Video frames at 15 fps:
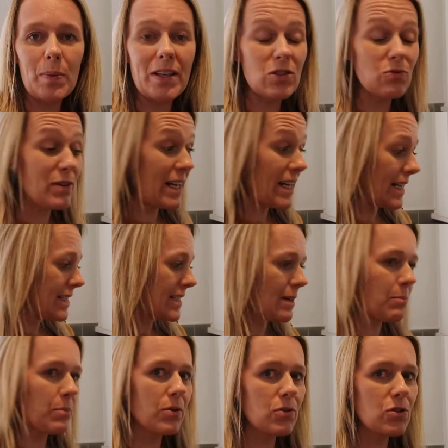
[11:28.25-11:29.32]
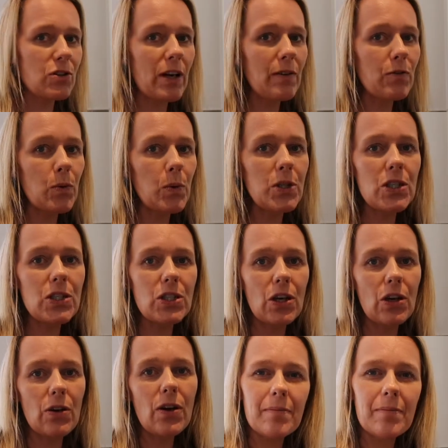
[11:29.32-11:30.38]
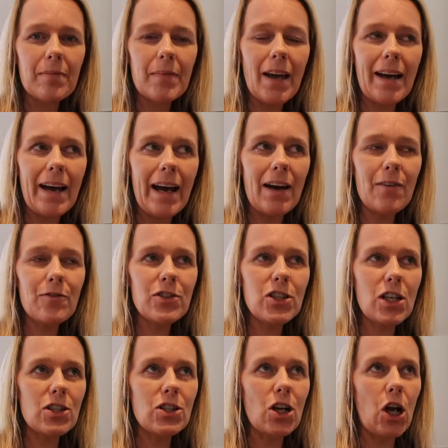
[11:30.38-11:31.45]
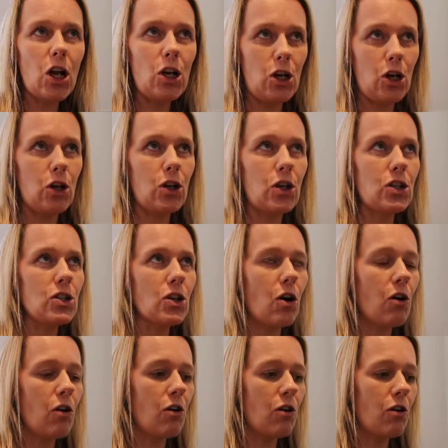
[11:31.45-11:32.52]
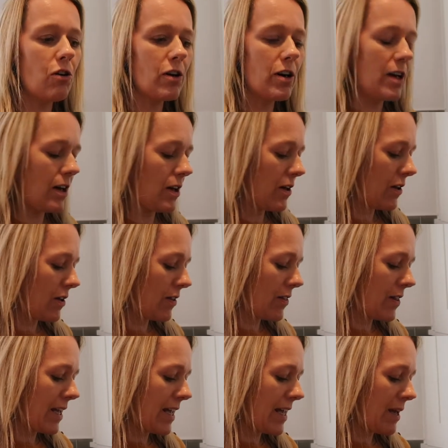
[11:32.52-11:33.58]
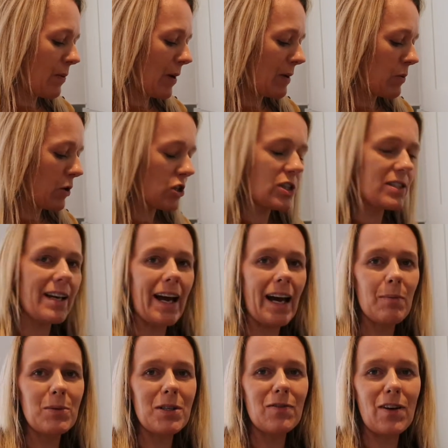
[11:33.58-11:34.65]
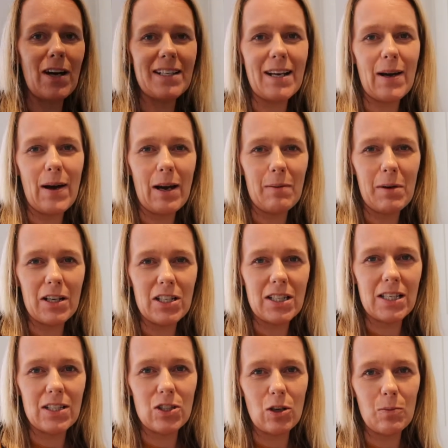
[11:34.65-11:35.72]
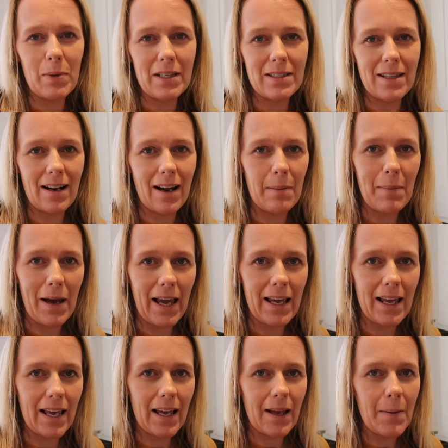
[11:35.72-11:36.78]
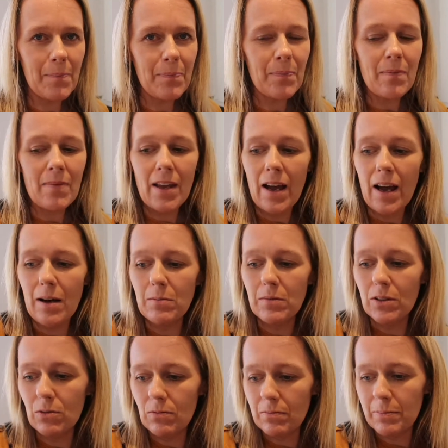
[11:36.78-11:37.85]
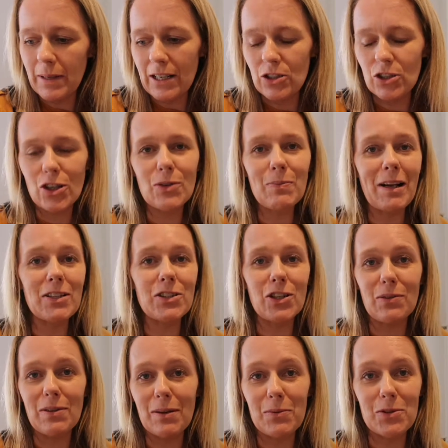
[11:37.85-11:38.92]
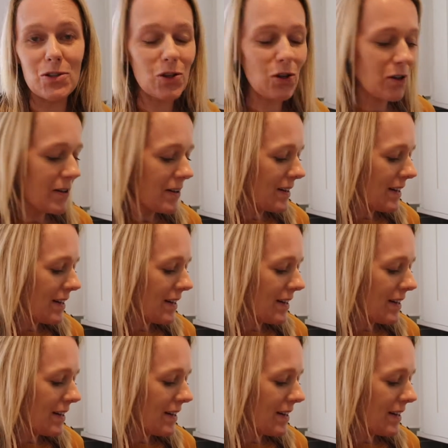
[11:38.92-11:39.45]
It's really simple, straightforward to do. I have just looked on the Weight Watchers app to find out how much this soup is that I make. Oh, bless you, that was the dog.